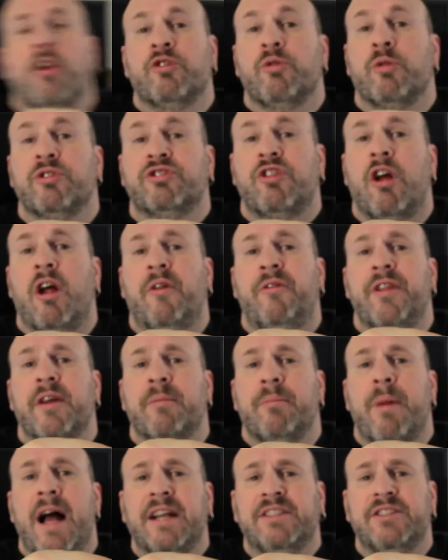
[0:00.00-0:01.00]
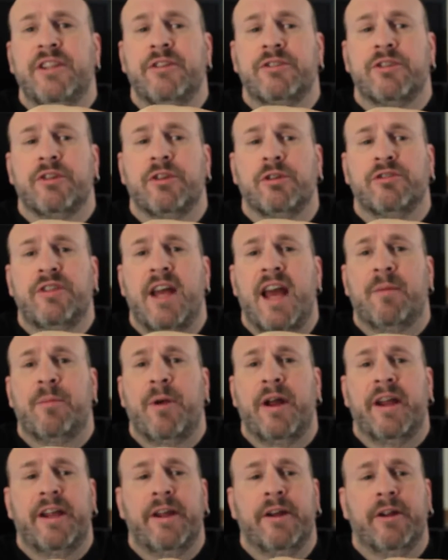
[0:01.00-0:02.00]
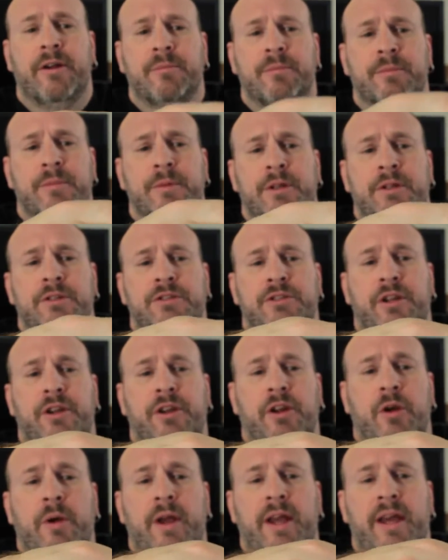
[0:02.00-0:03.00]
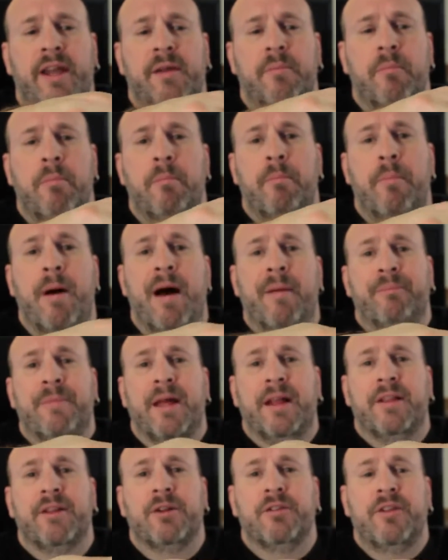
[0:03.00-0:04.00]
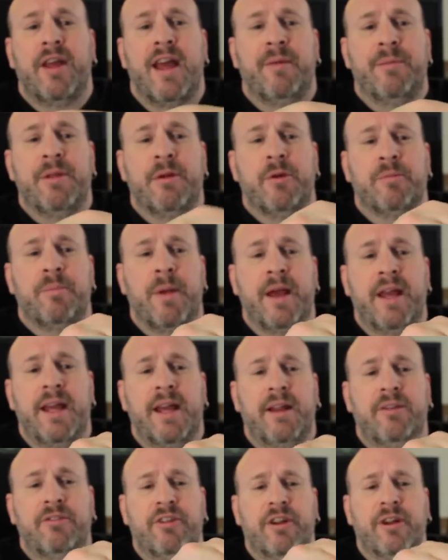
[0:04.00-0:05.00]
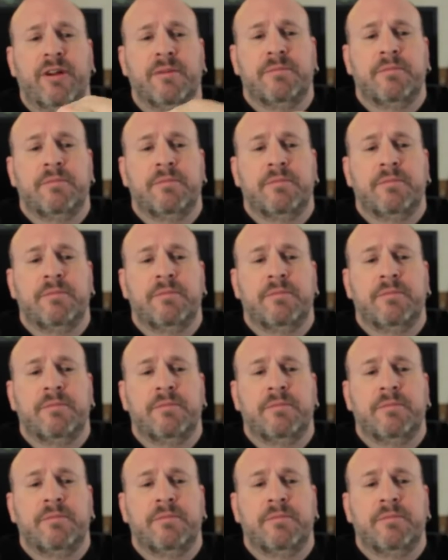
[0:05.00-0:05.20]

So we'll start off the unboxing. There's a little tab right here. I'm gonna go ahead and pop that little tab there with my hands there.